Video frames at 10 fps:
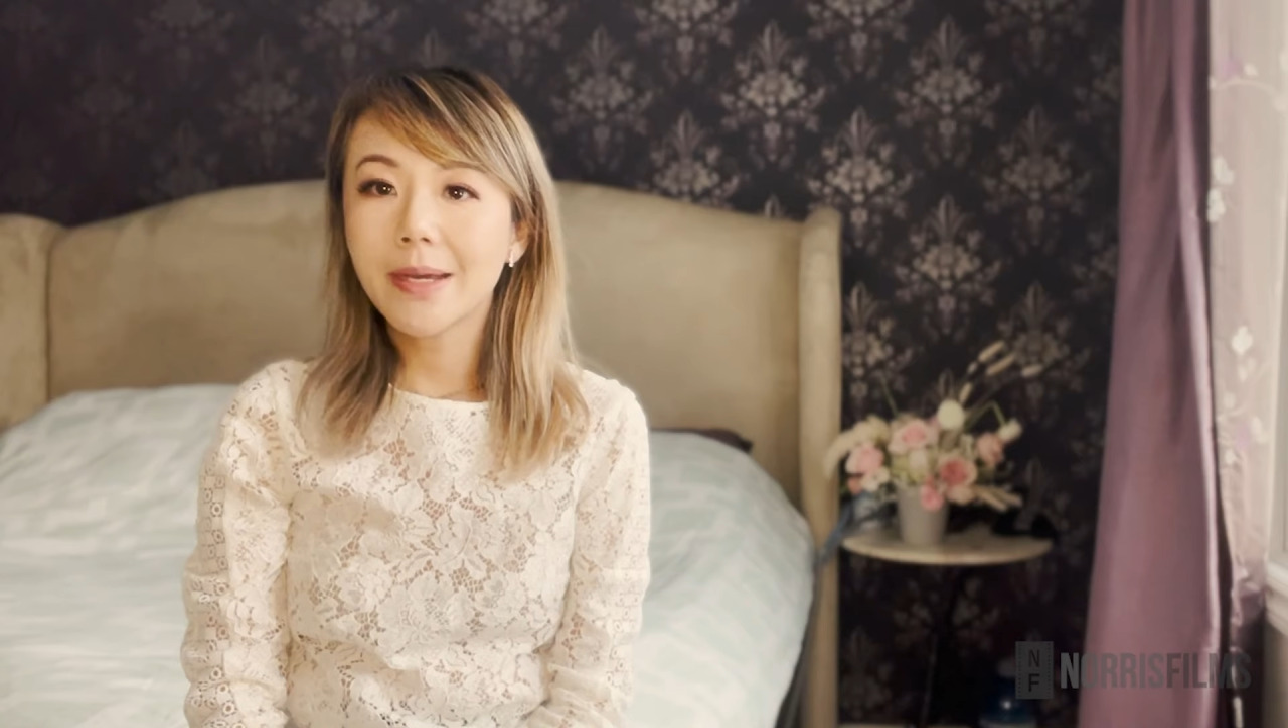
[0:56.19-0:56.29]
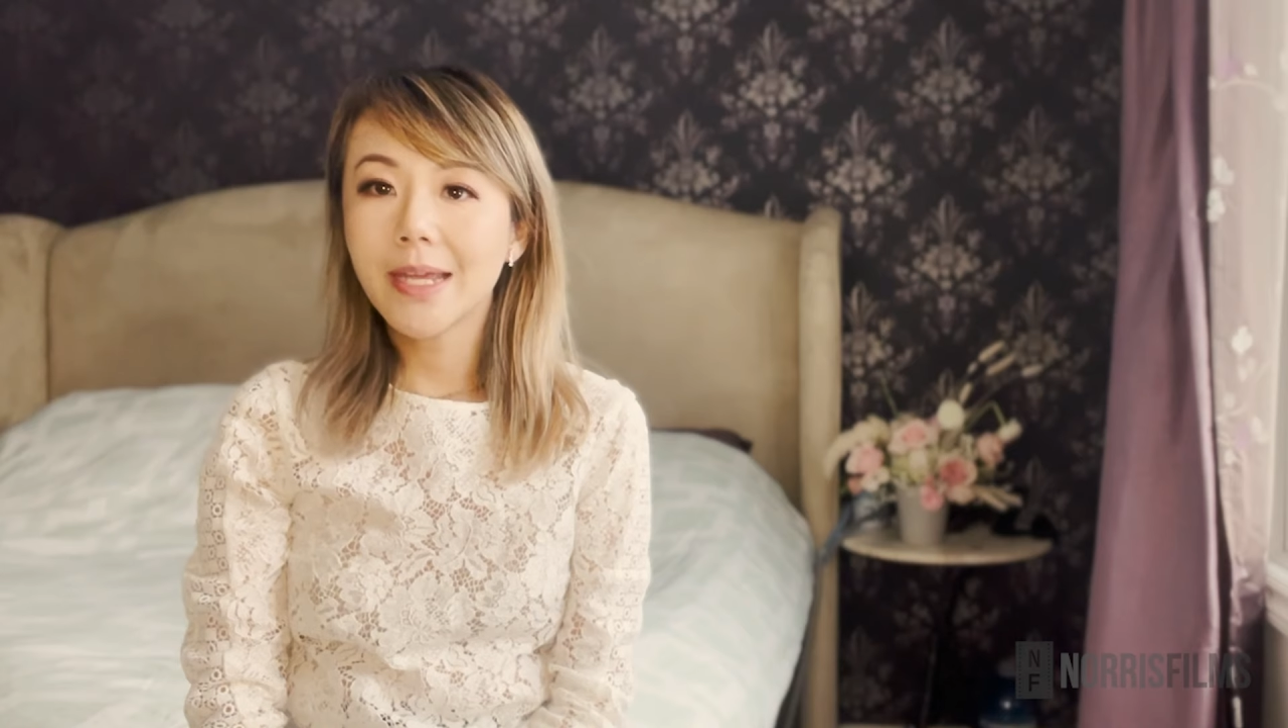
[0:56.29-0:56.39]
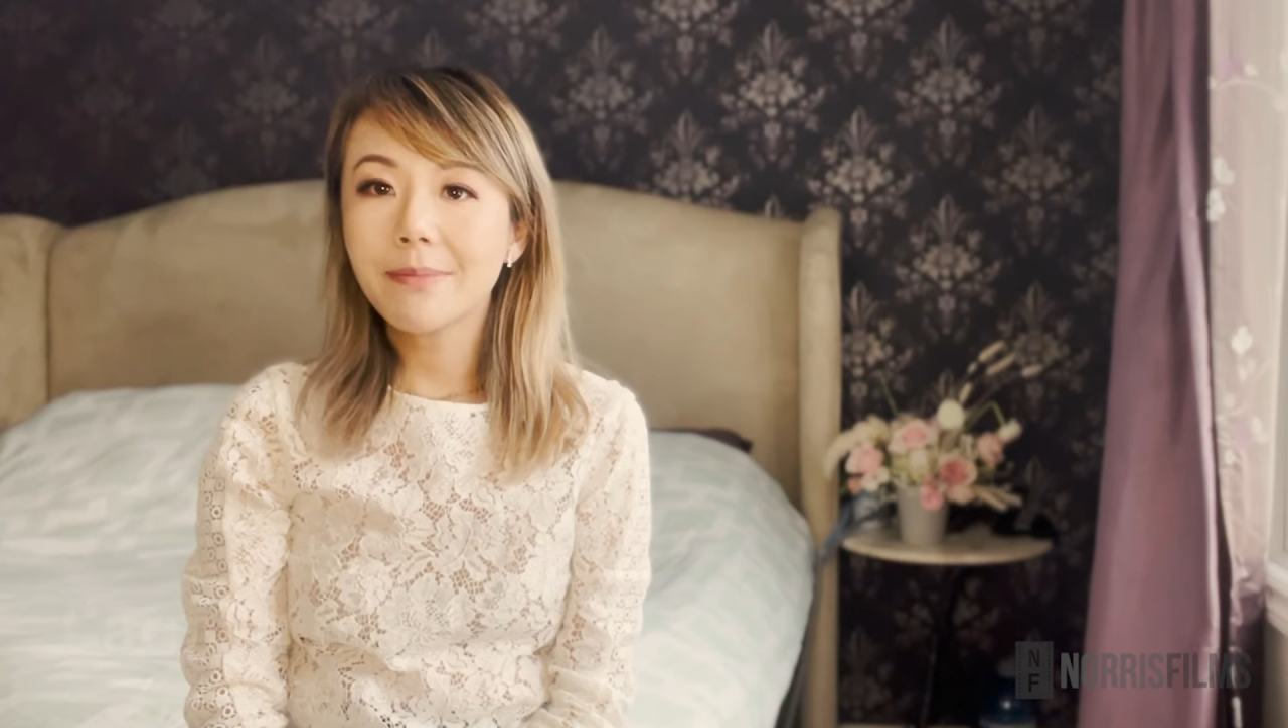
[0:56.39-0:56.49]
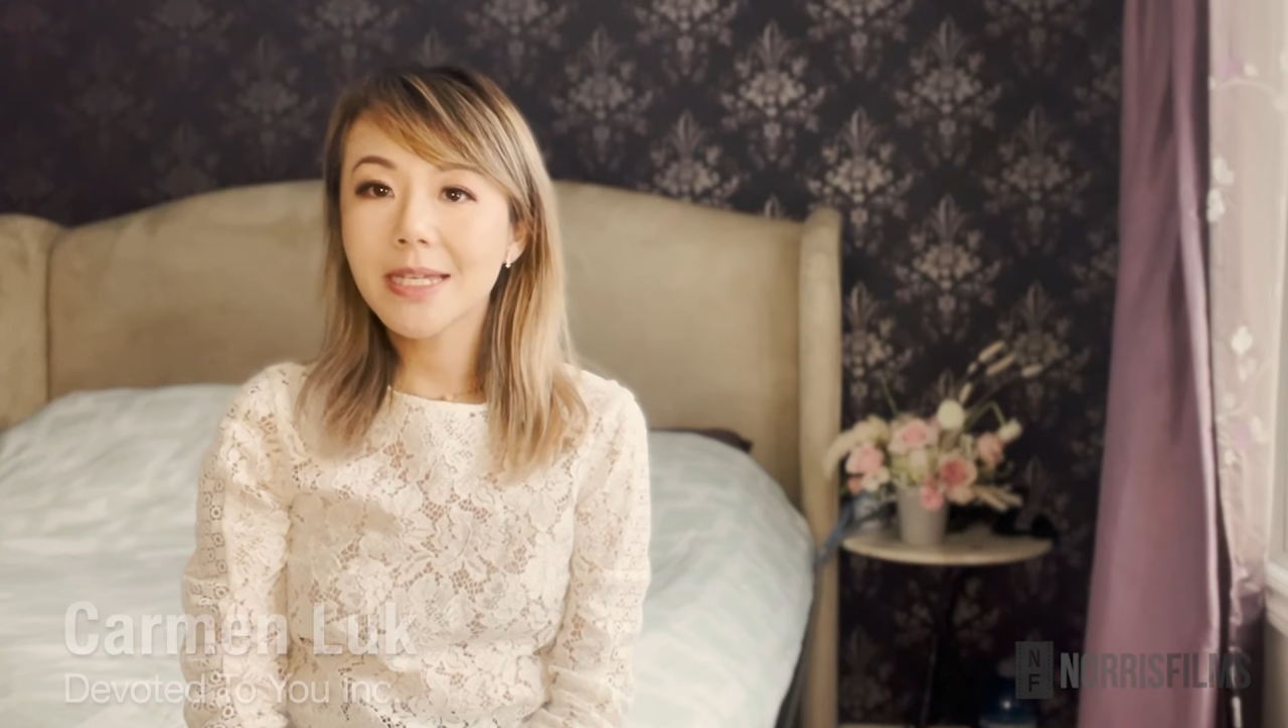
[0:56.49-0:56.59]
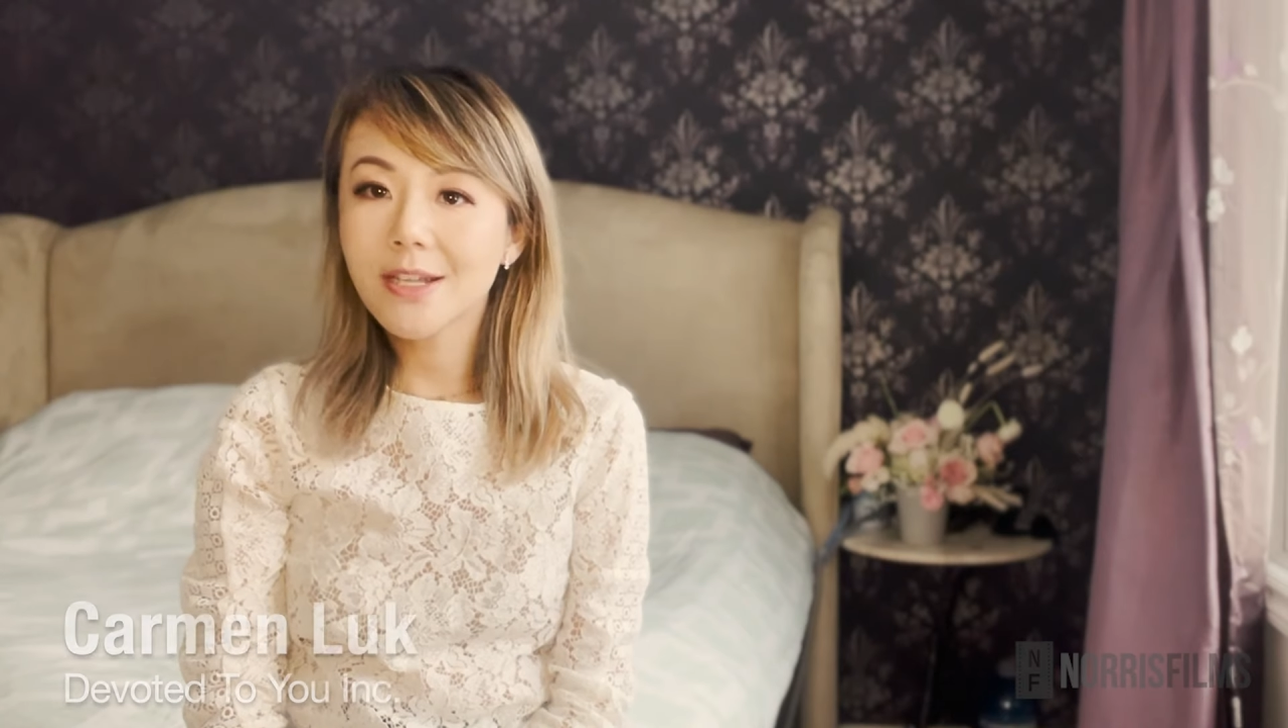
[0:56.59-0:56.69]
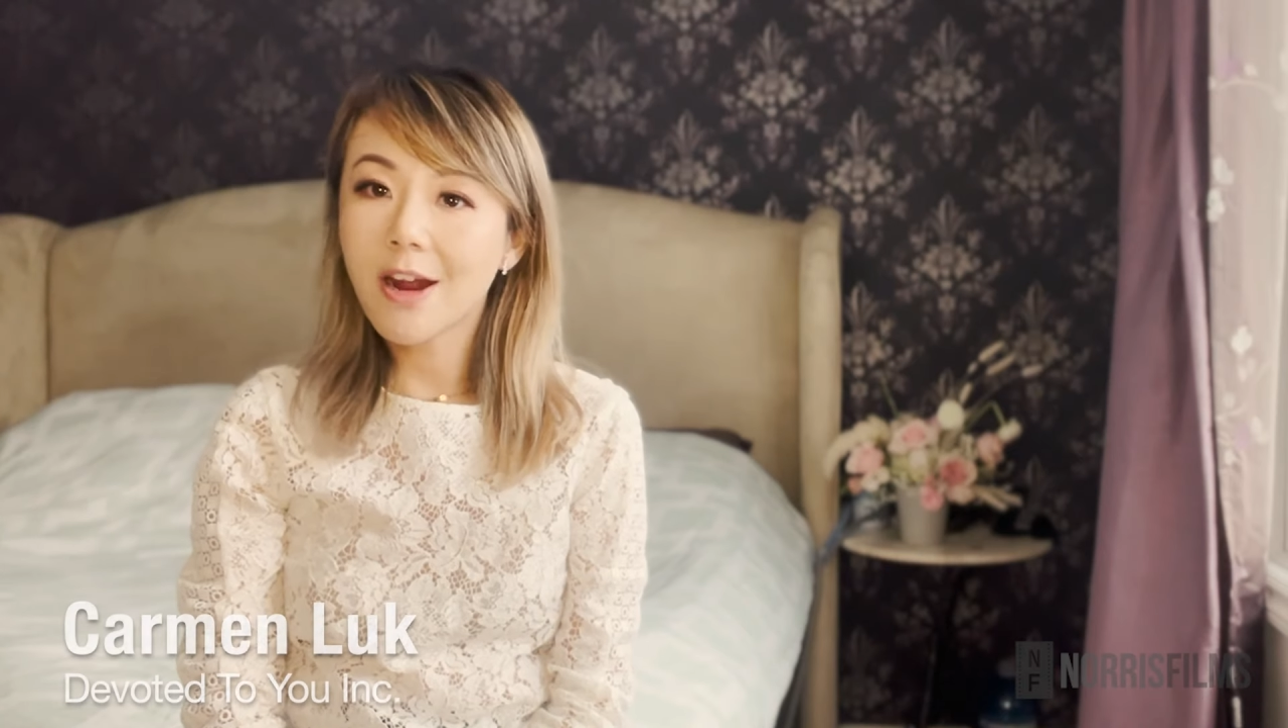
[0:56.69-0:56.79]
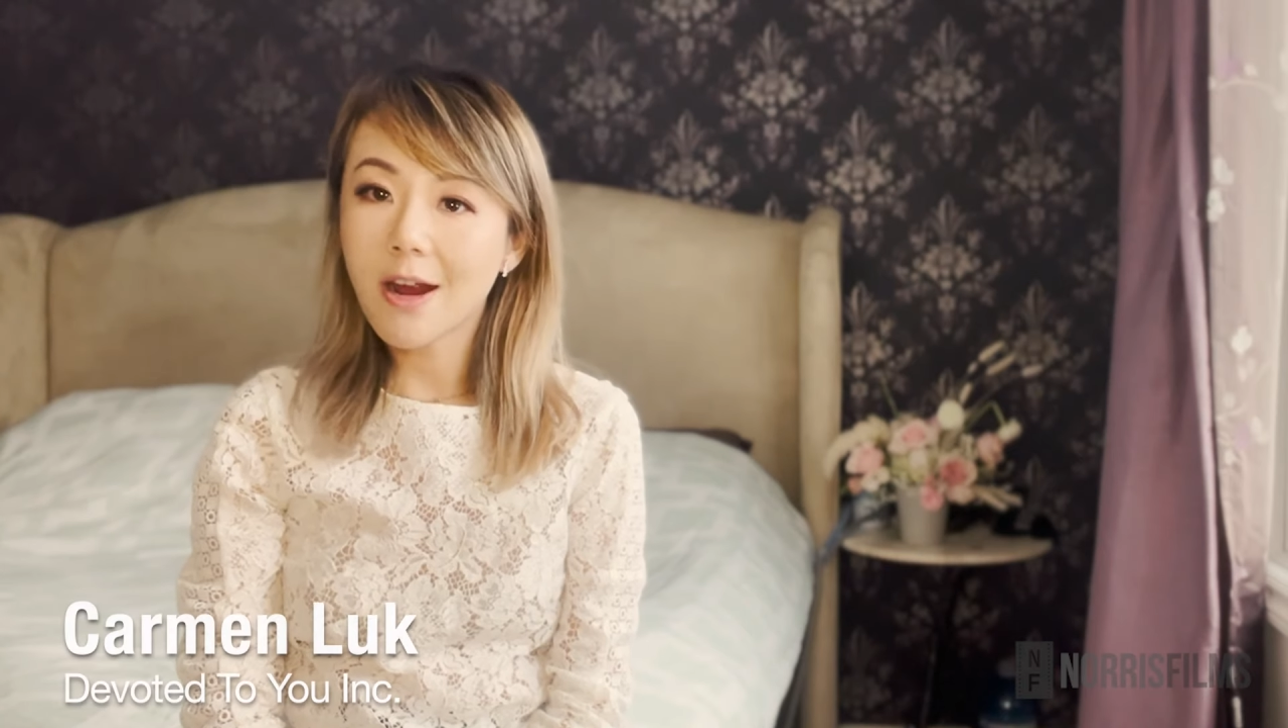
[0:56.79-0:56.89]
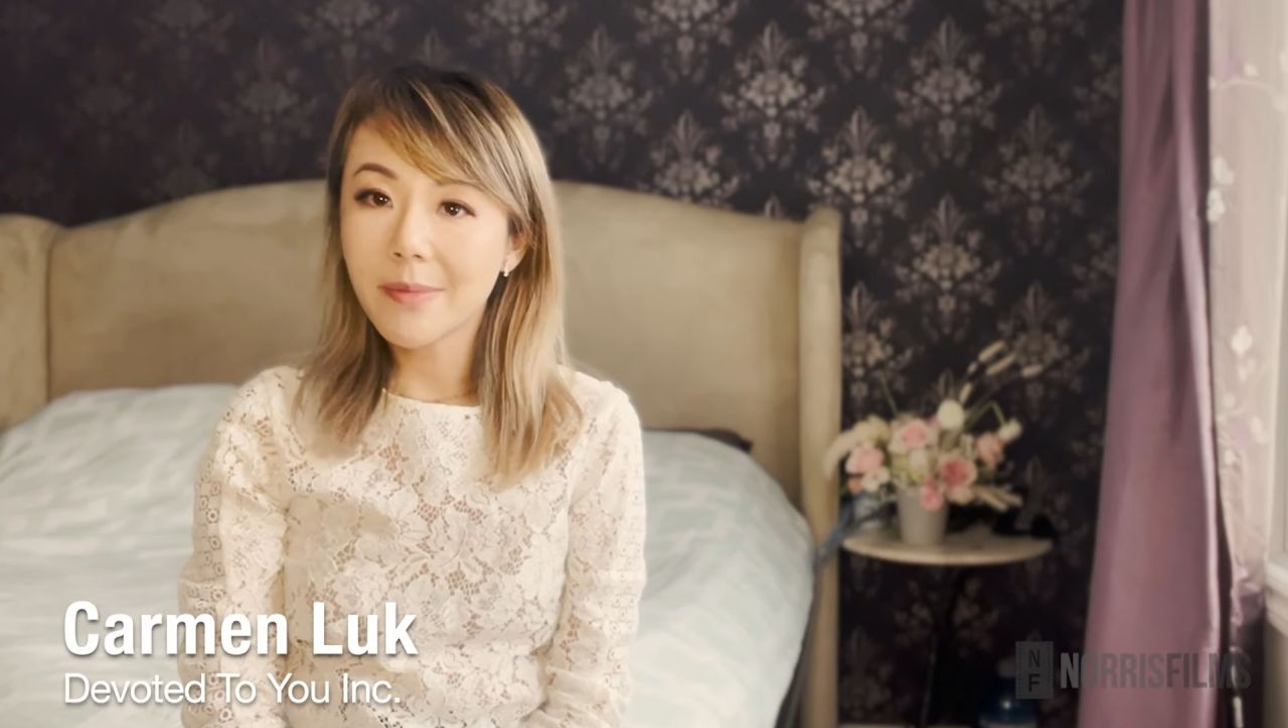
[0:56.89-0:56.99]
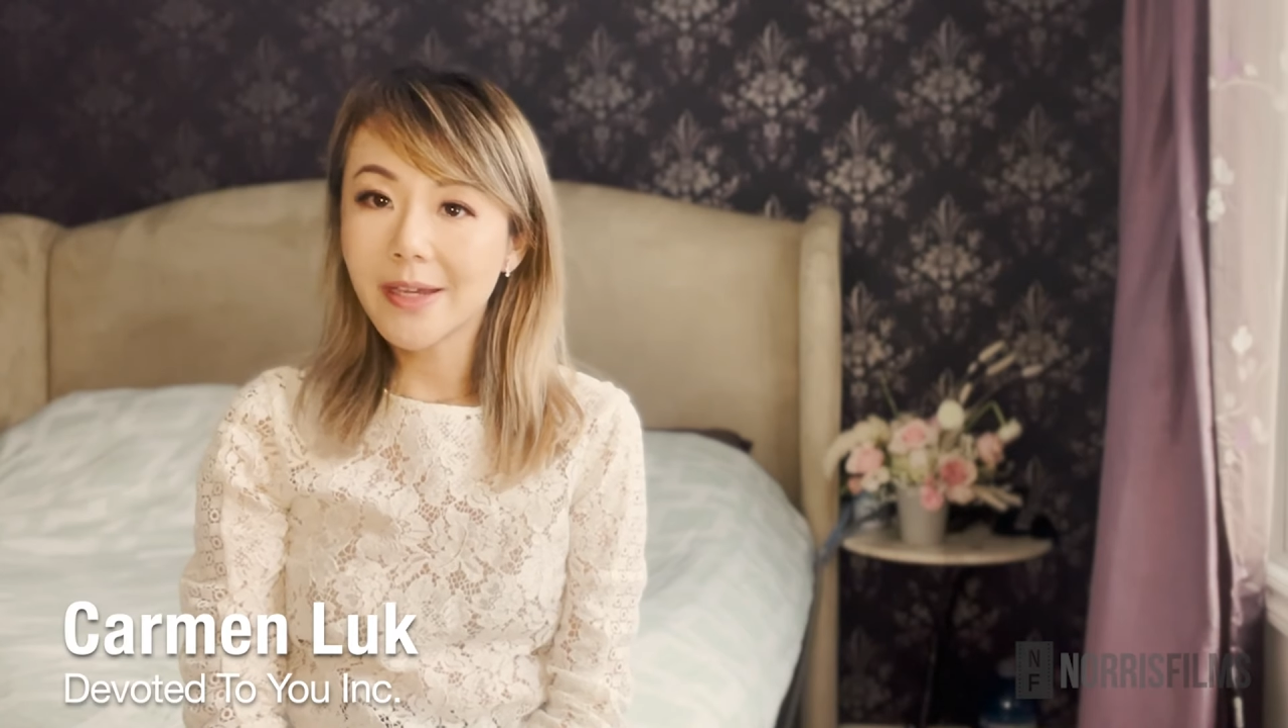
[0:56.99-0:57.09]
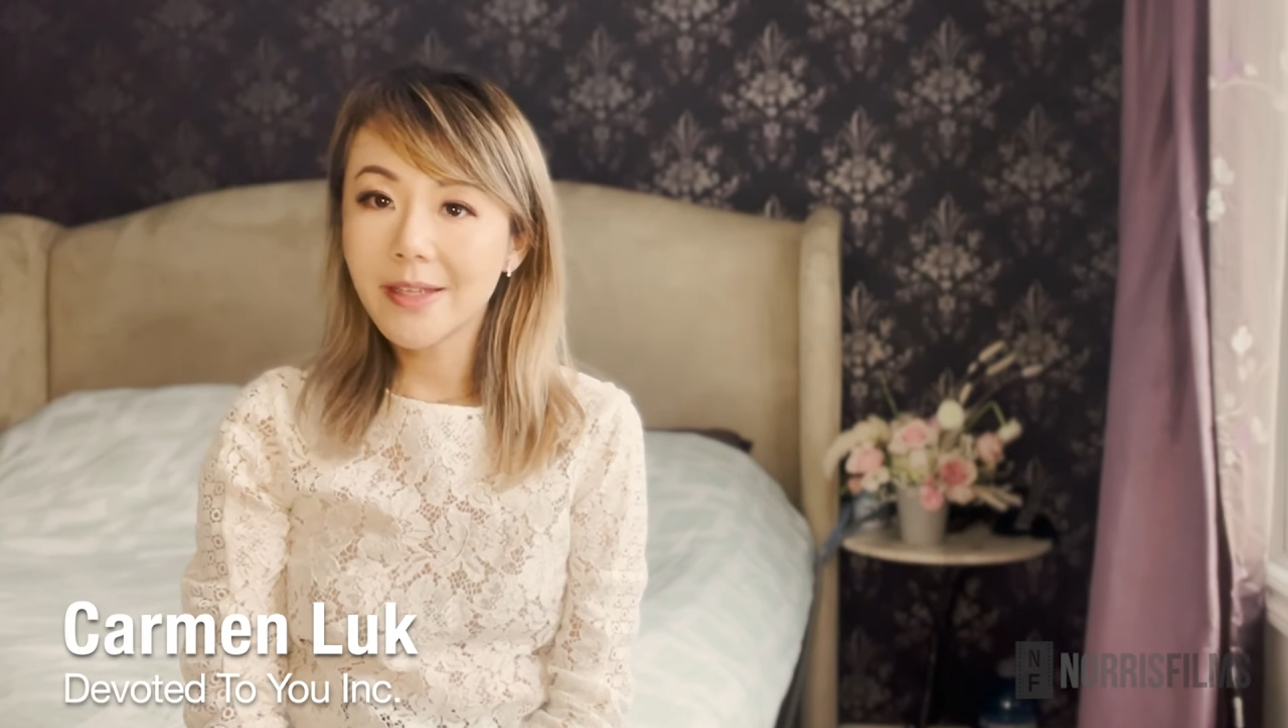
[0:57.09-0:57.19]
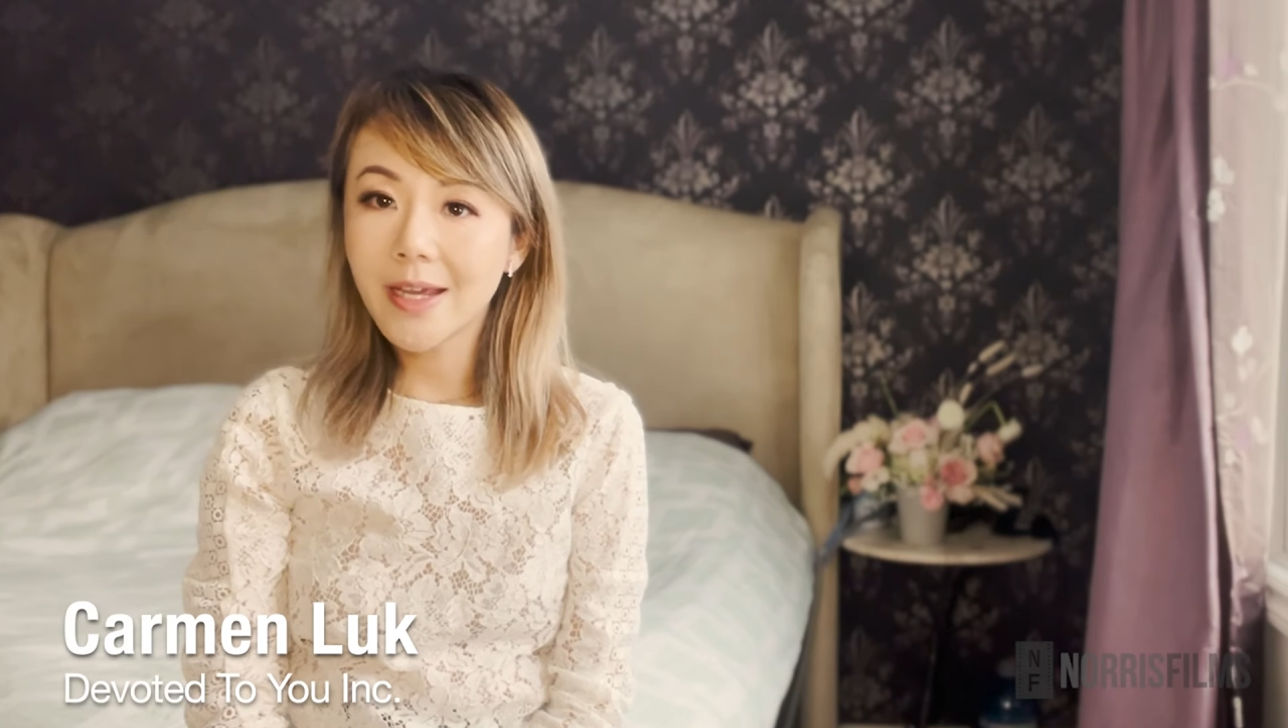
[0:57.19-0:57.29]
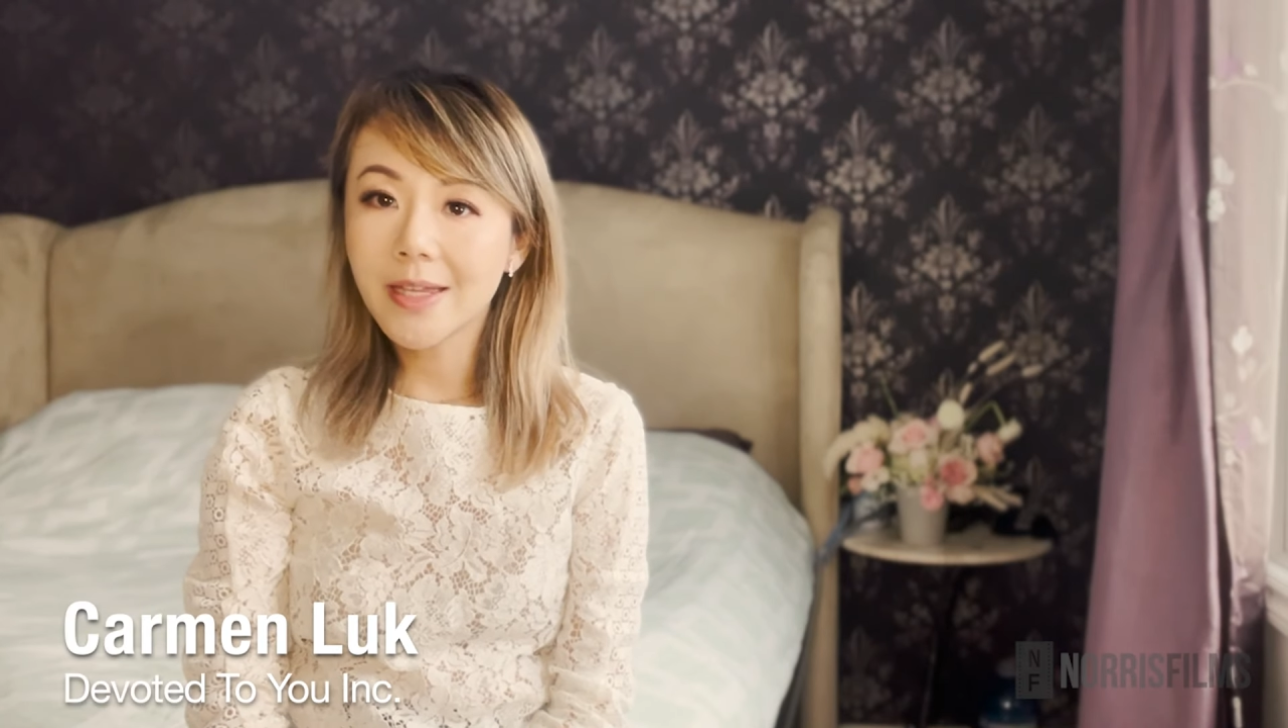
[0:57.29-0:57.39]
name is Carmen,